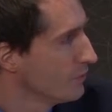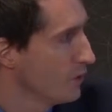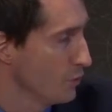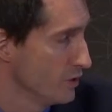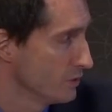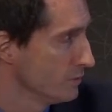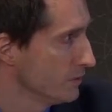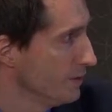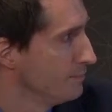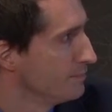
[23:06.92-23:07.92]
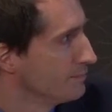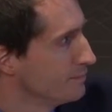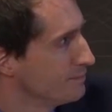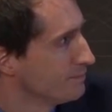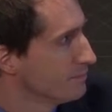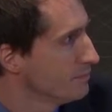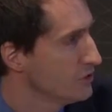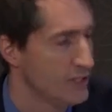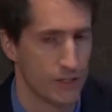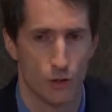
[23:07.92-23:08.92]
No worries.
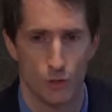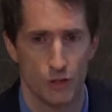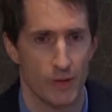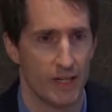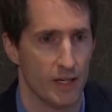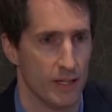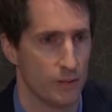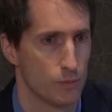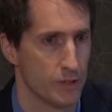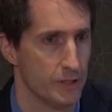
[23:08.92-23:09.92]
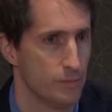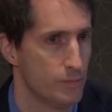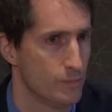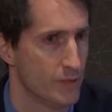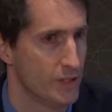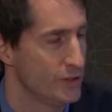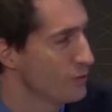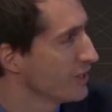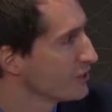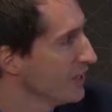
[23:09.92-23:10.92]
See, I told you I, I really don't
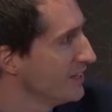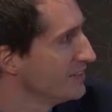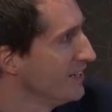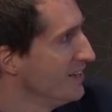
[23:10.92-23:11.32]
like slides.